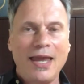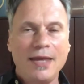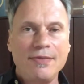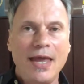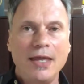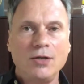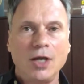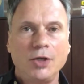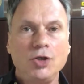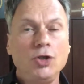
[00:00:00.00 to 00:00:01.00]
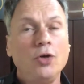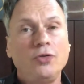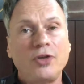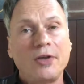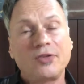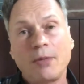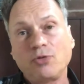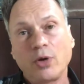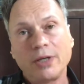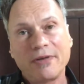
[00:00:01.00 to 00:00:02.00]
and then uh, use
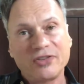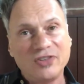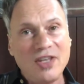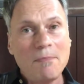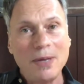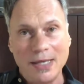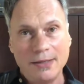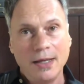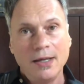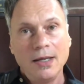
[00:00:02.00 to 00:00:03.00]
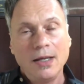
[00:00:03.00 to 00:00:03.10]
some sort of a snippet